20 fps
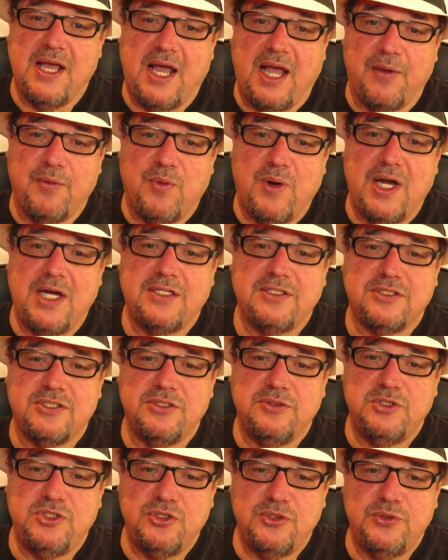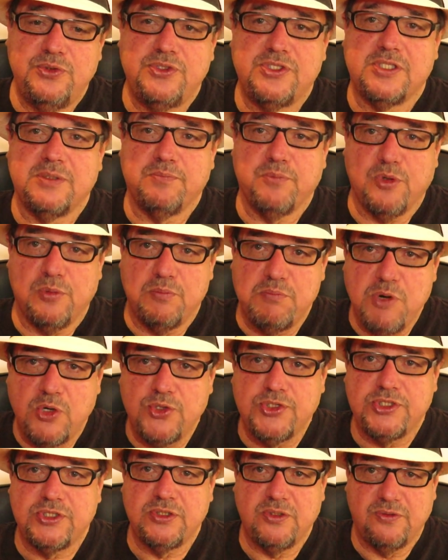I want to do some
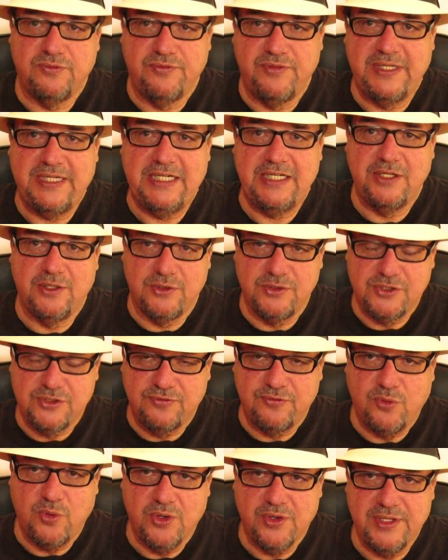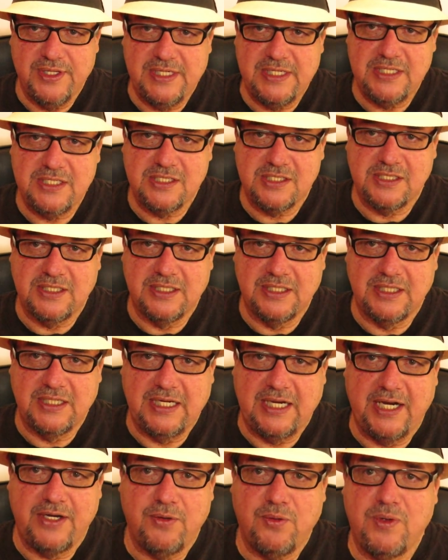promotional videos for this
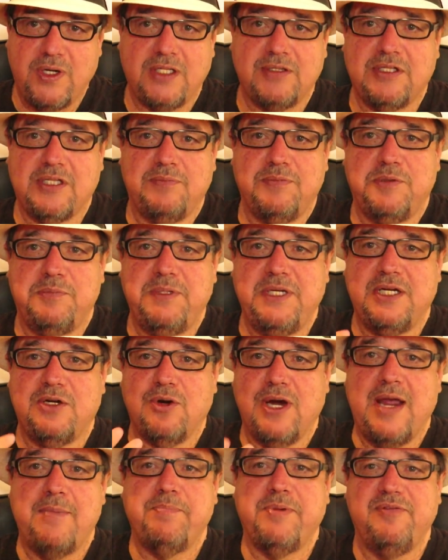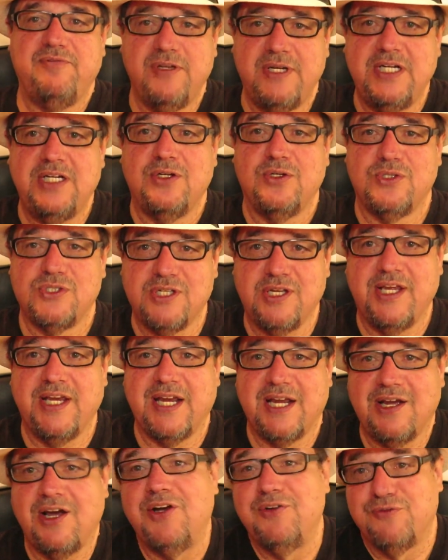and I don't want them to be crappy videos
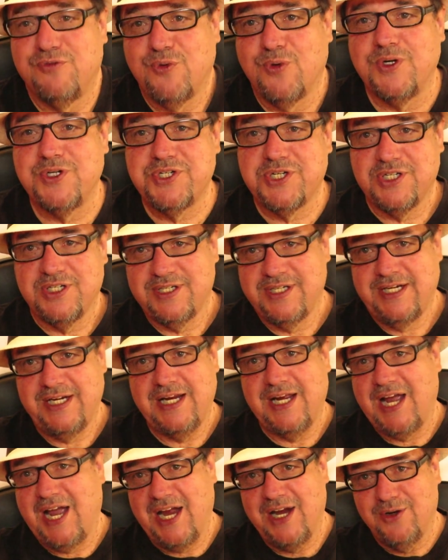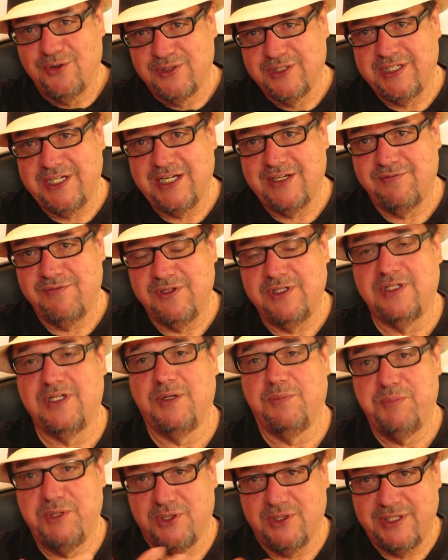like unfortunately I only have
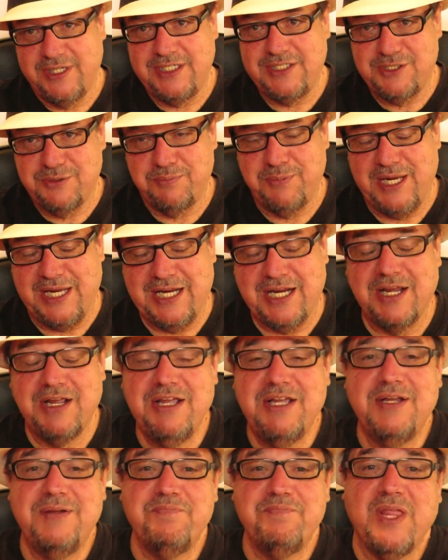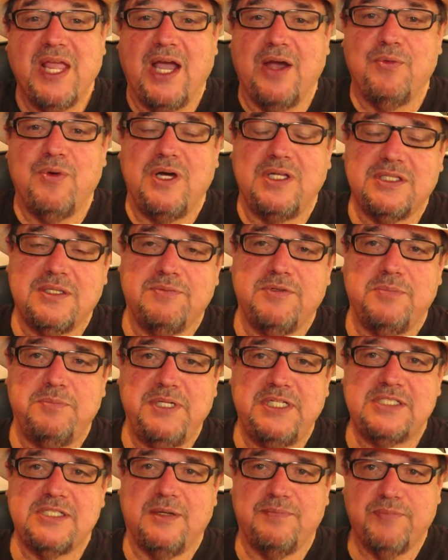the ability to make. I want them to
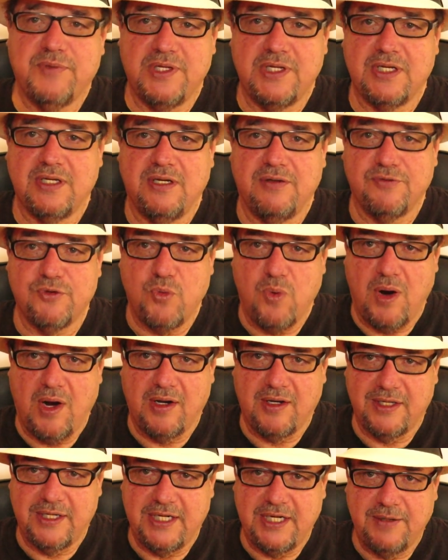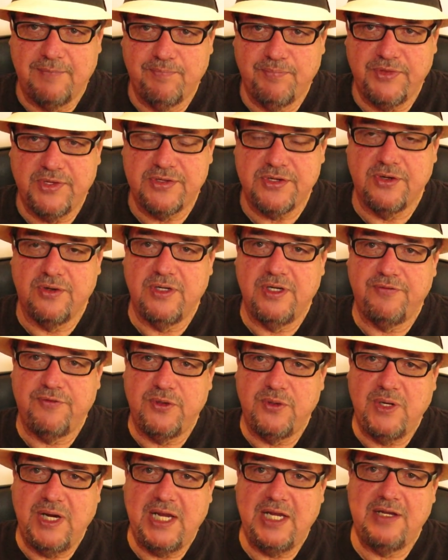be something of quality. So if
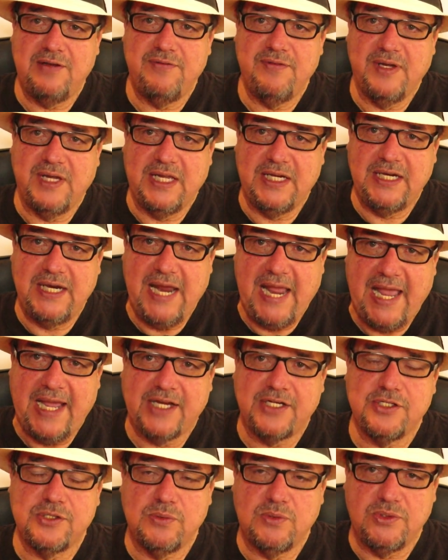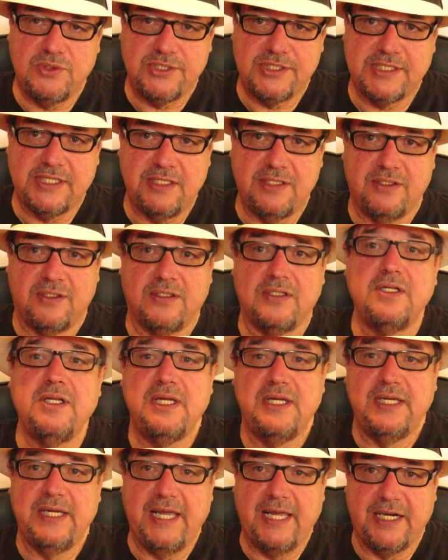you have any actual skill
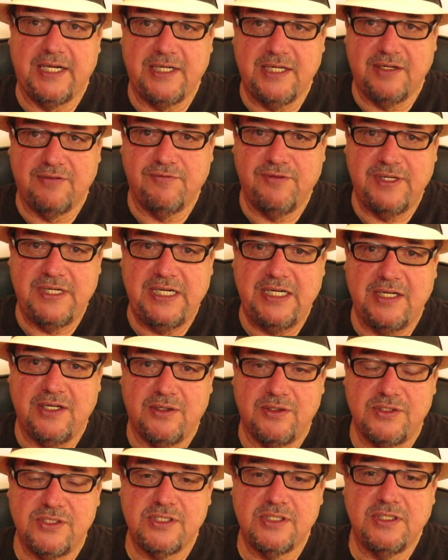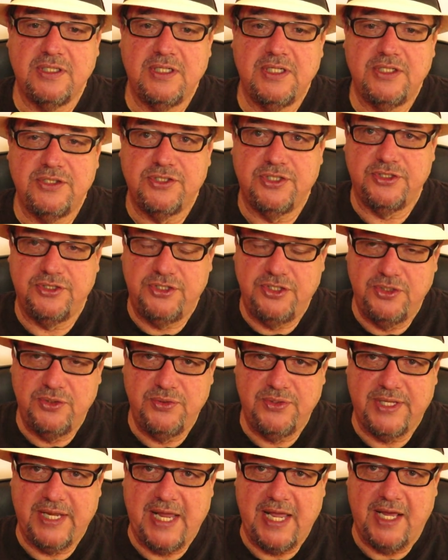editing videos to
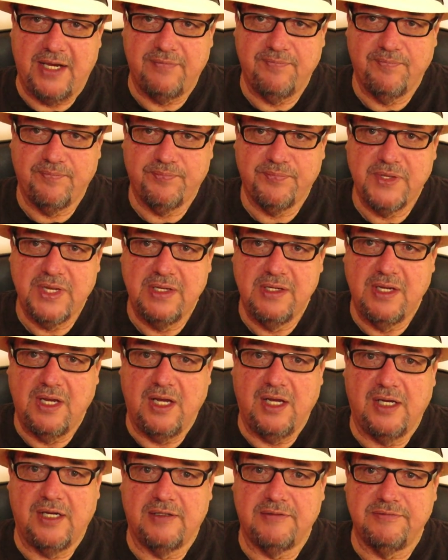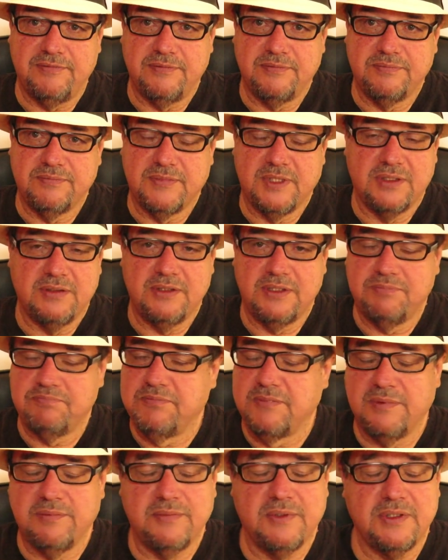do that, um,
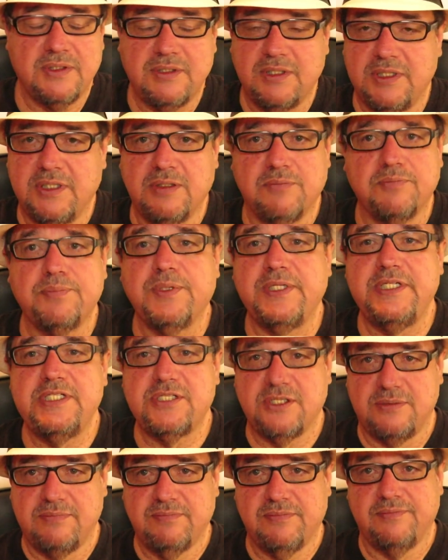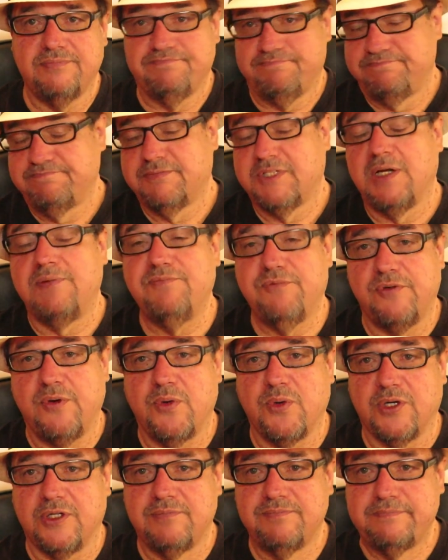you, please come
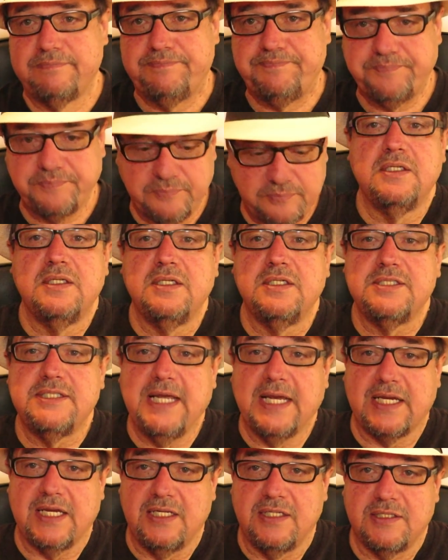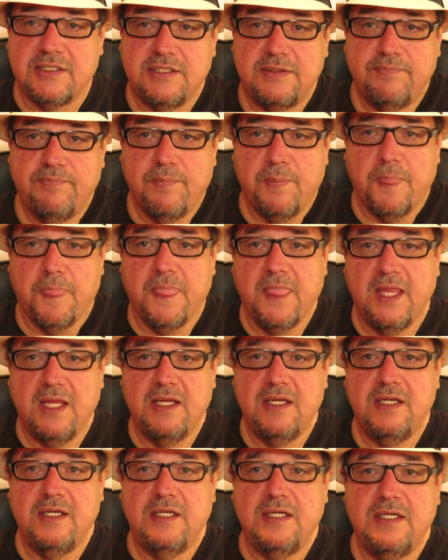forward. Second,
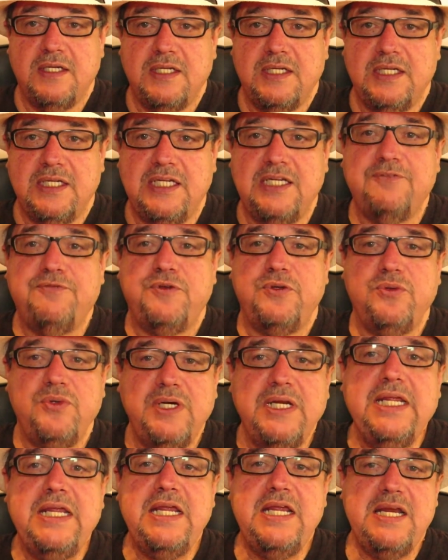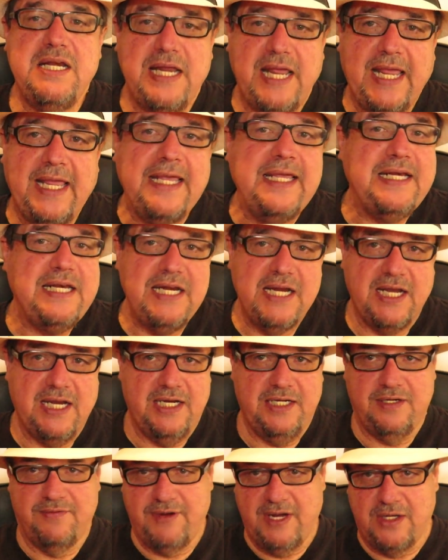if you need any
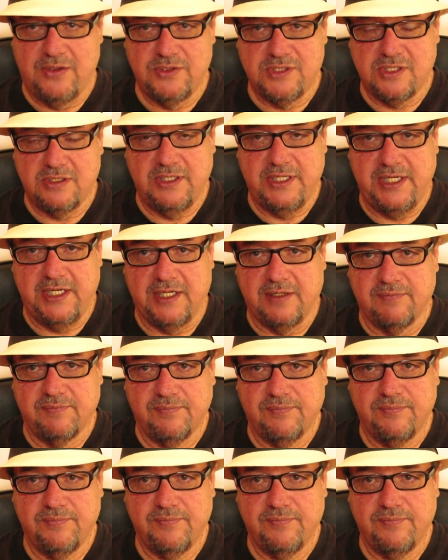kind of house cleaning,